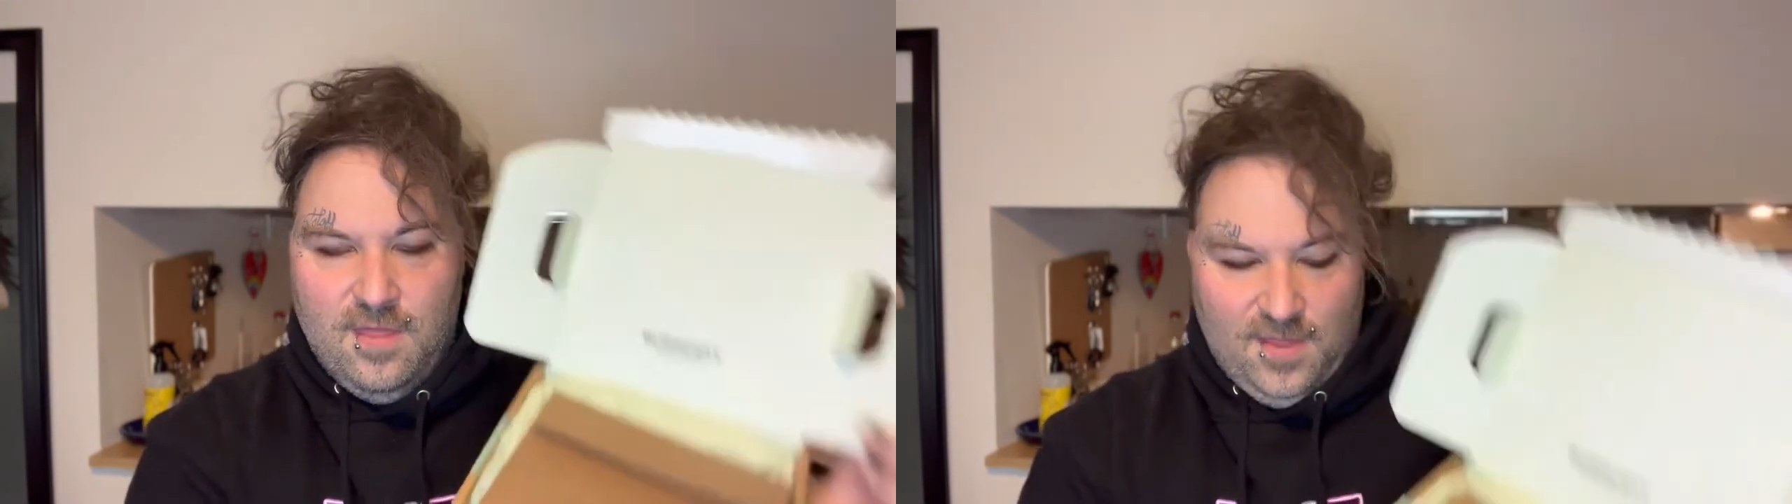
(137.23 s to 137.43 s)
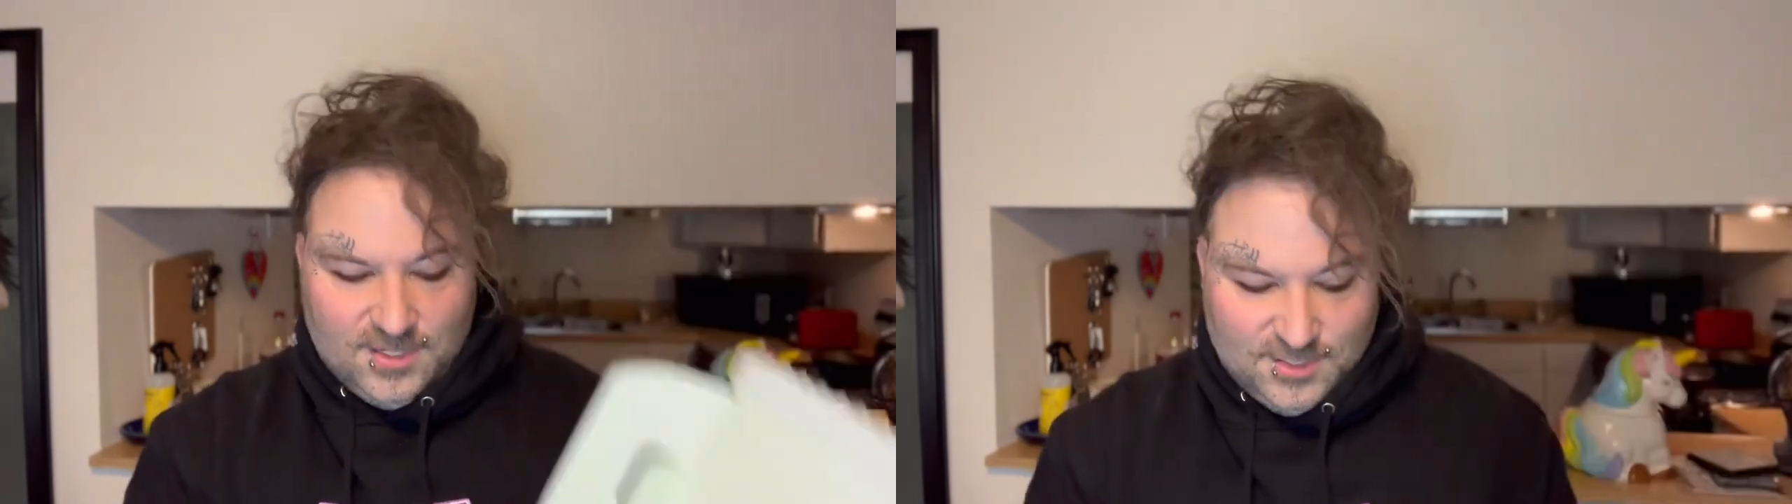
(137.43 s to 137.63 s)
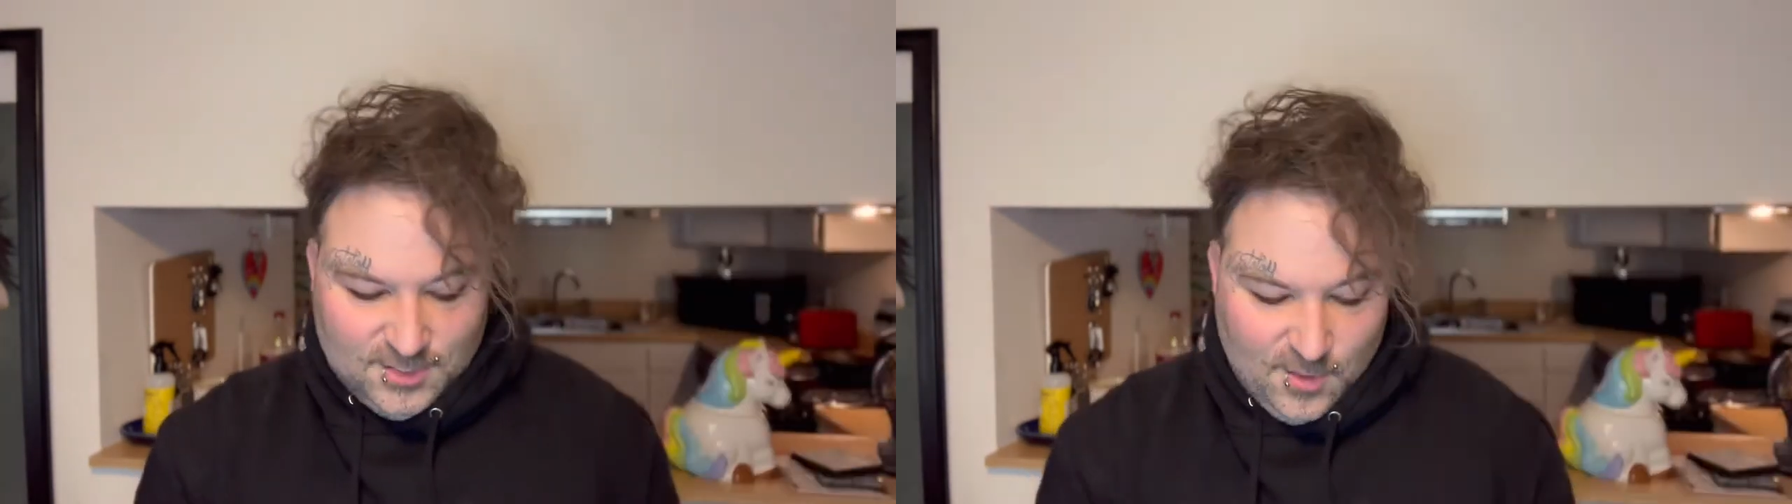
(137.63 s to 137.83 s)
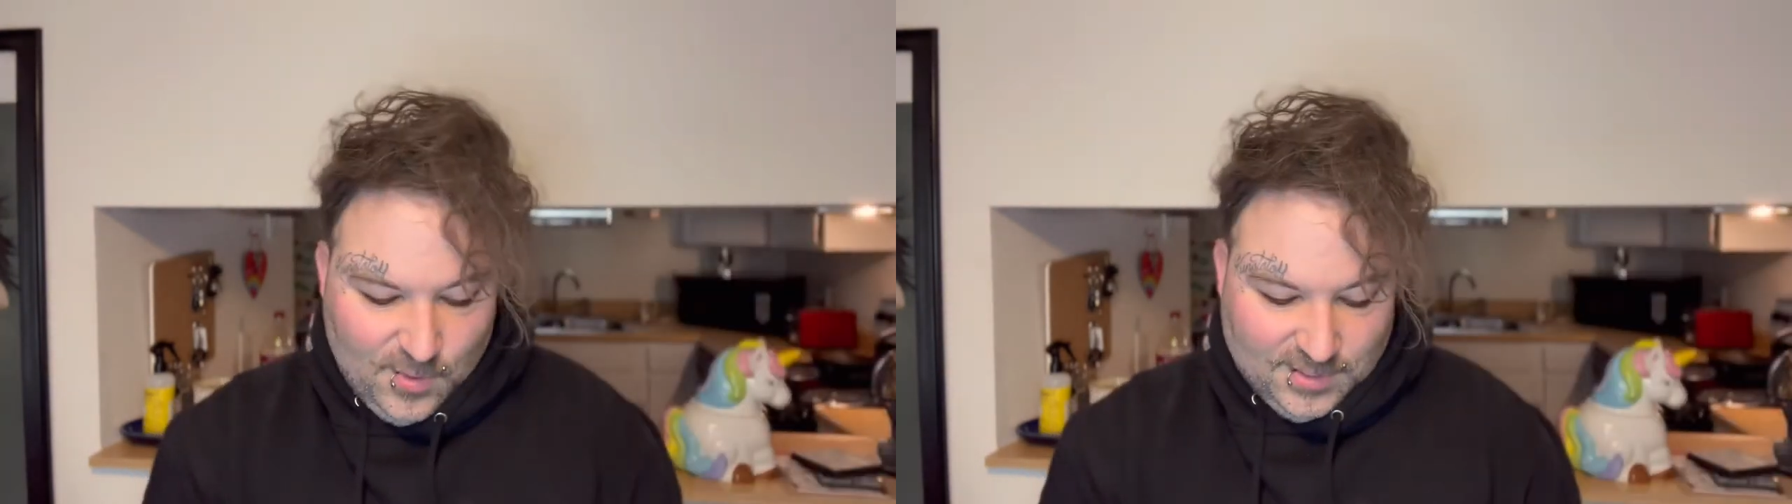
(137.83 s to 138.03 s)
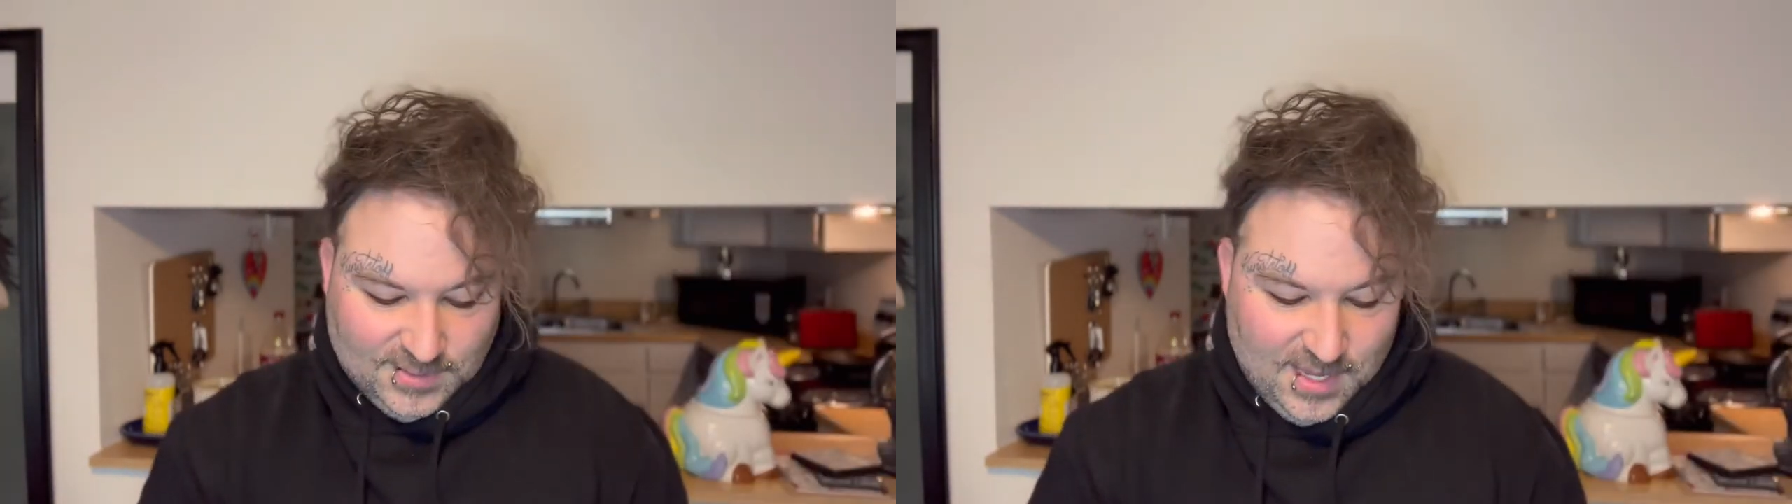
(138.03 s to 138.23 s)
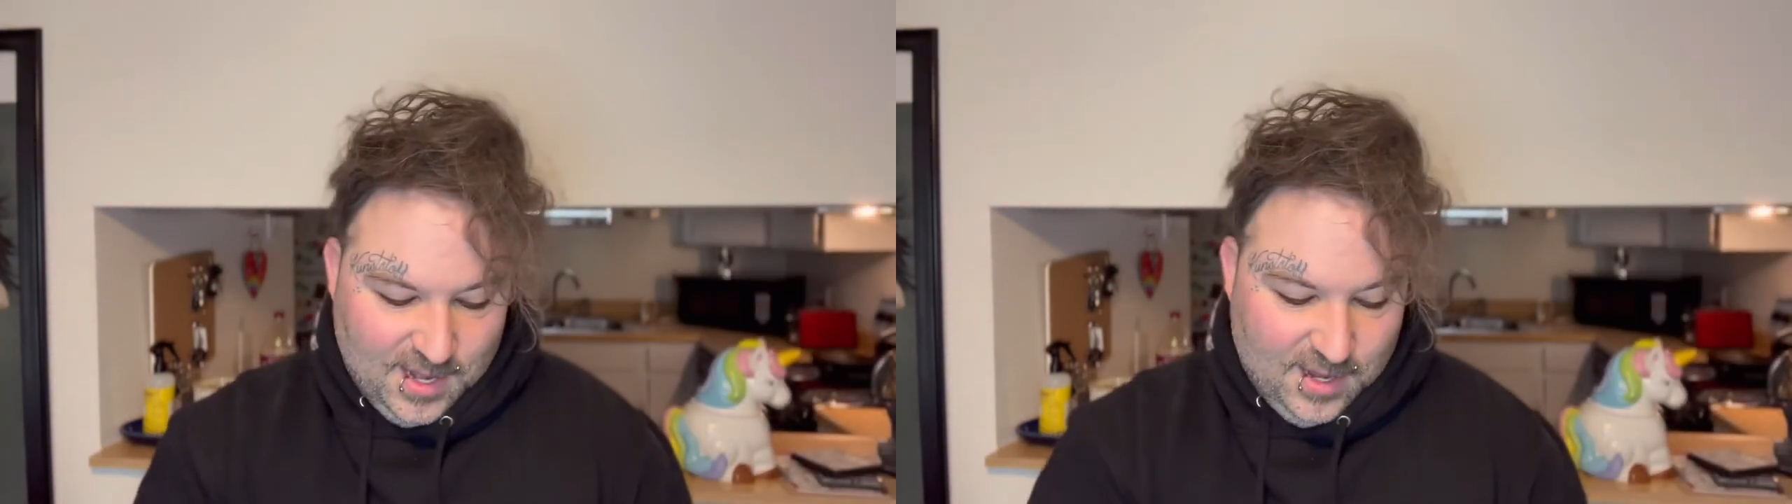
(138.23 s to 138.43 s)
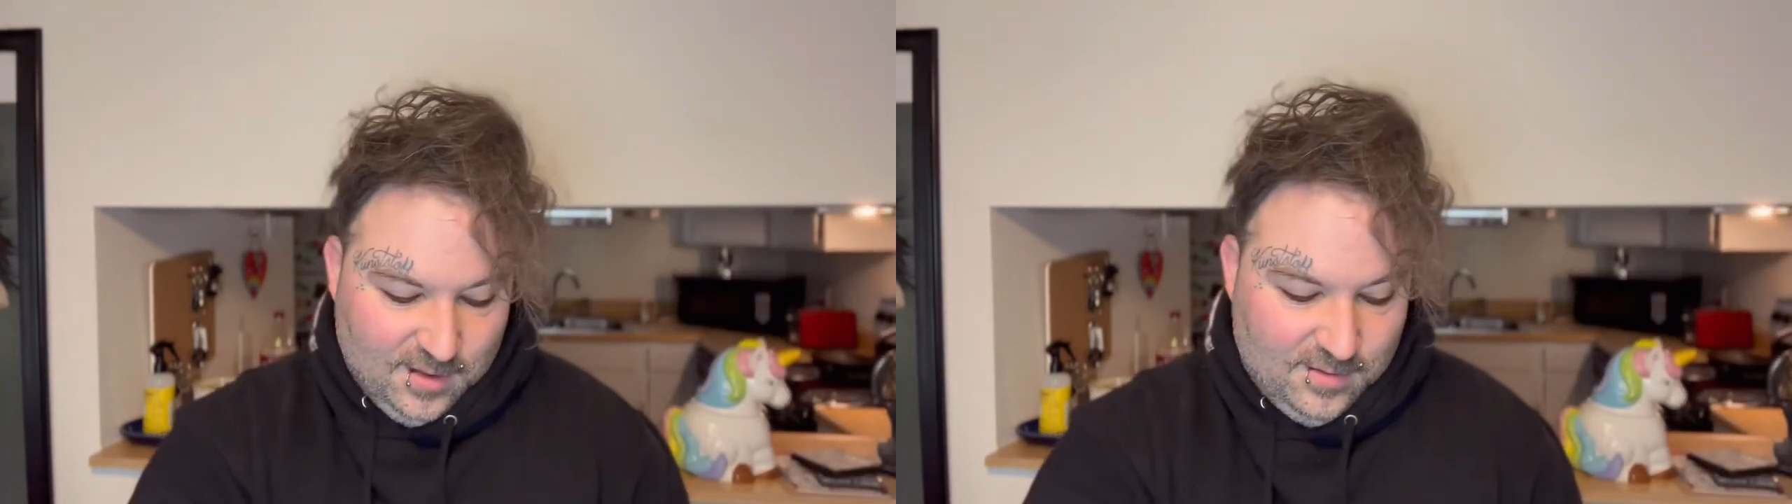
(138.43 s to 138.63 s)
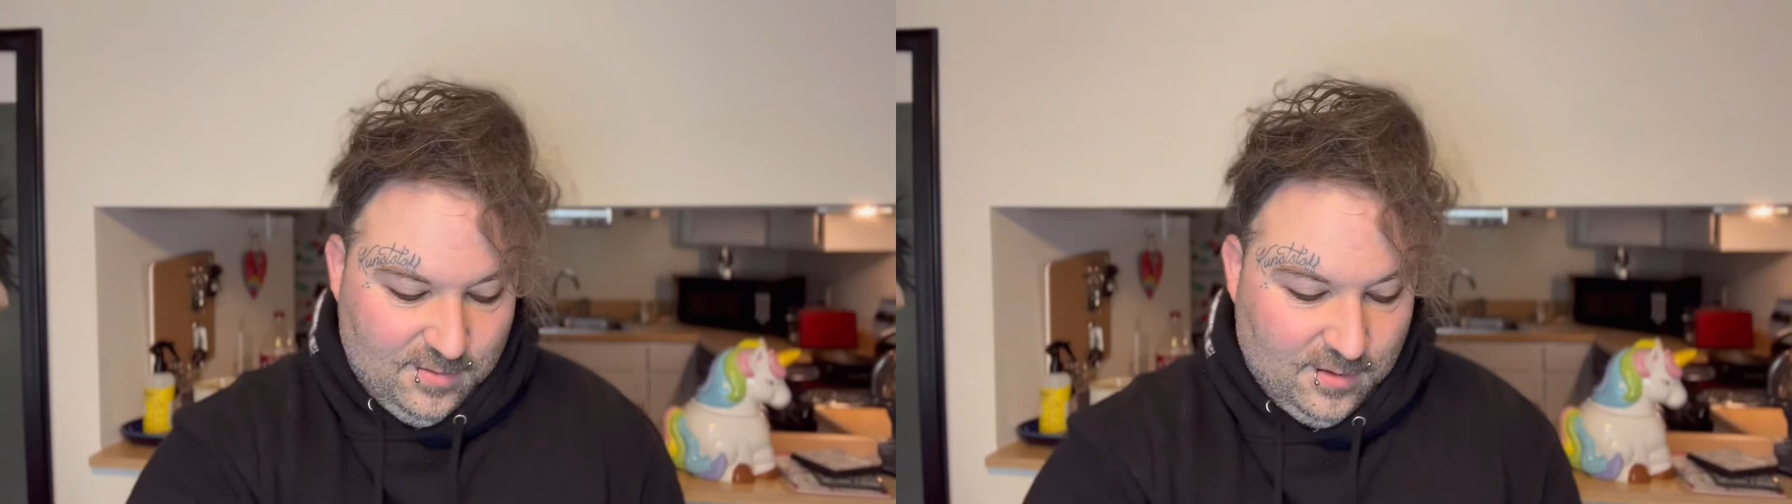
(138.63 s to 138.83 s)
That's so exciting.